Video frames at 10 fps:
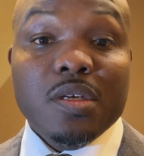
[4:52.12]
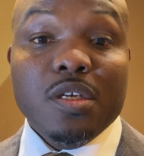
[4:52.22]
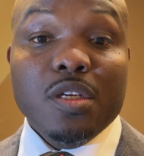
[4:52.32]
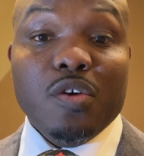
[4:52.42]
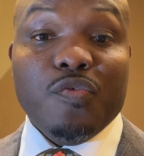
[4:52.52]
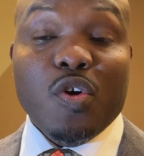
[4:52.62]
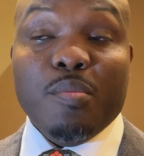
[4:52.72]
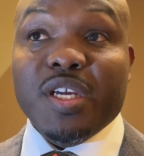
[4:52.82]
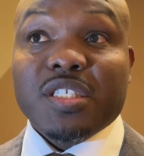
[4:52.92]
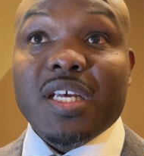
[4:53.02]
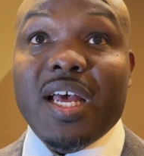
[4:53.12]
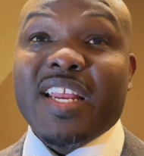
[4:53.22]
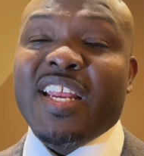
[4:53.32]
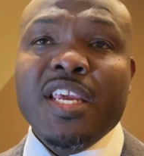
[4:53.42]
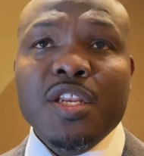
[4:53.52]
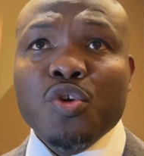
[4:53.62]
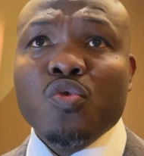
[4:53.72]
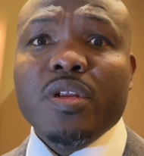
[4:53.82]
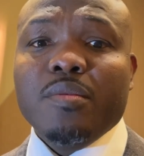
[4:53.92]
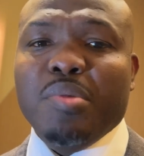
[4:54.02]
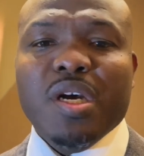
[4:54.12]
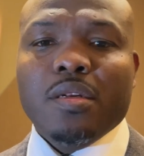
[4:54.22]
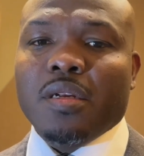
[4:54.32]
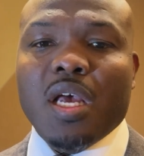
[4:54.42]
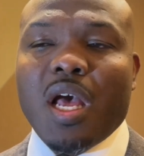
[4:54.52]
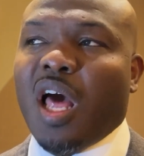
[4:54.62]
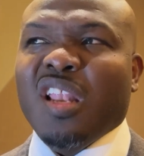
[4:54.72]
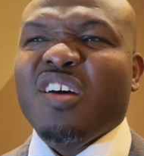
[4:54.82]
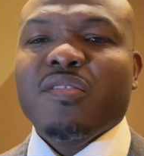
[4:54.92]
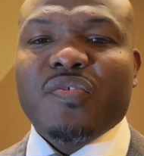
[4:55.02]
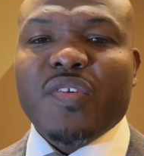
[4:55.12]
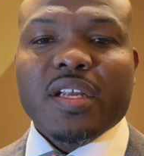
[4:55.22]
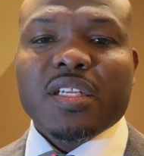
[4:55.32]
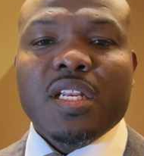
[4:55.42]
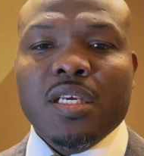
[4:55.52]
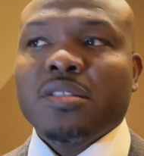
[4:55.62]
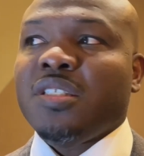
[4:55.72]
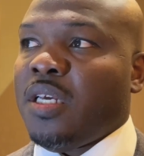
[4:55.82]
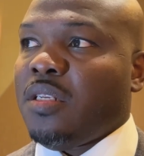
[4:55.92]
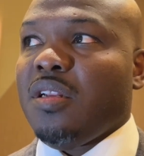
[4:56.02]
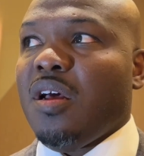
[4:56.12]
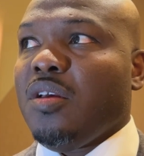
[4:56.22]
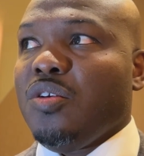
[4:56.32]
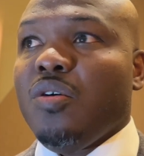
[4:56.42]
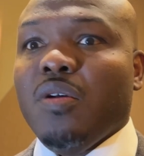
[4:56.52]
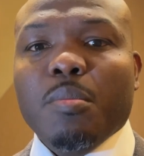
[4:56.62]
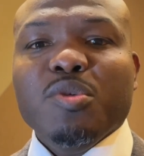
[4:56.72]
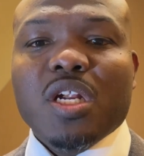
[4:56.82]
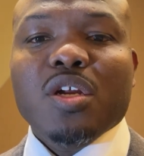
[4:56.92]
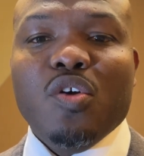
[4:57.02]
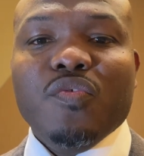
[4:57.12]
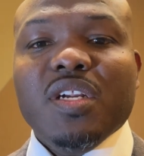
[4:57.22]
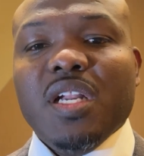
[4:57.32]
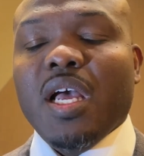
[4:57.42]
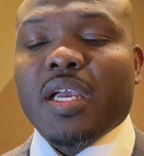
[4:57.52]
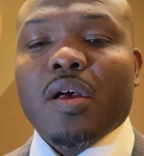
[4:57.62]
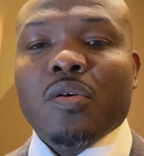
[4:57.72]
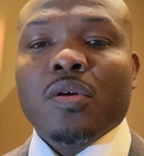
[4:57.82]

you know, for a big shot. And he knew it, but I love the fact that he said, you know what, I'm going to try to go for the knockout.